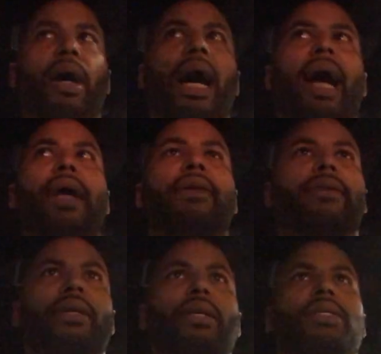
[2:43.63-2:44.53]
All right,
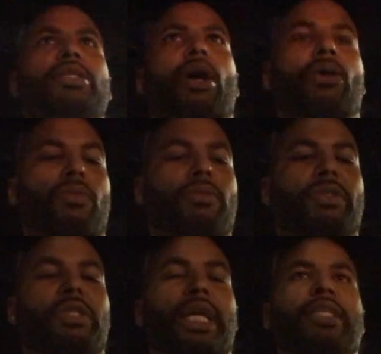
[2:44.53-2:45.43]
so
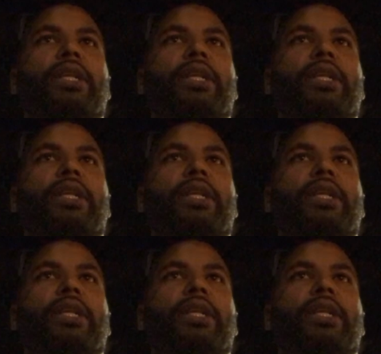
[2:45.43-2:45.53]
just